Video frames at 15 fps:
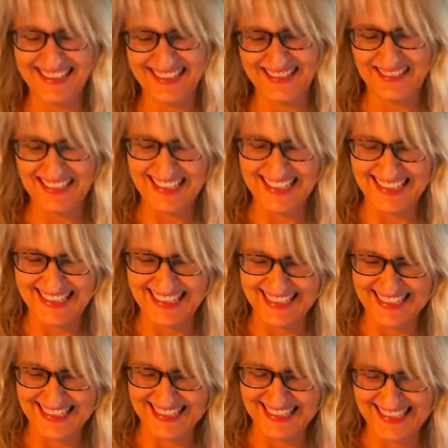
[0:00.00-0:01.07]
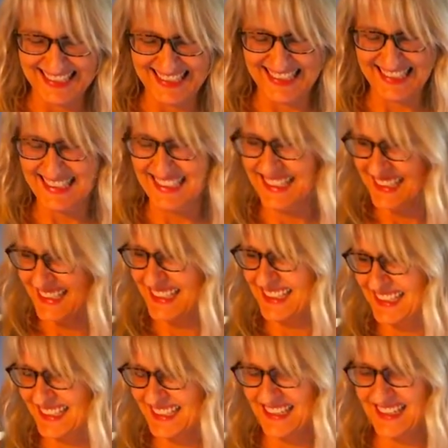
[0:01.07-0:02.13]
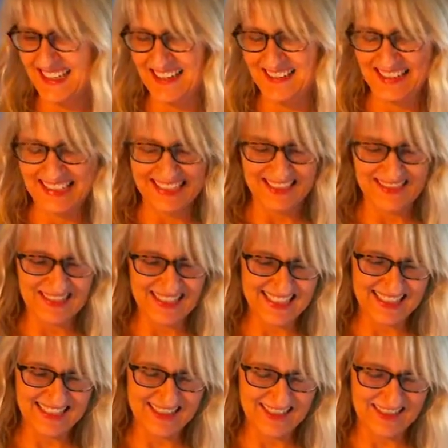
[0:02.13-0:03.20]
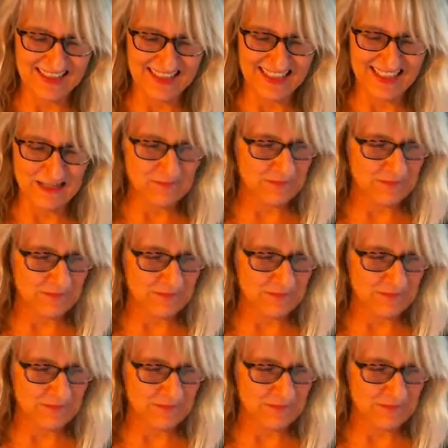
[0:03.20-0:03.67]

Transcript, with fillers: this week. All right, let's go ahead and get started.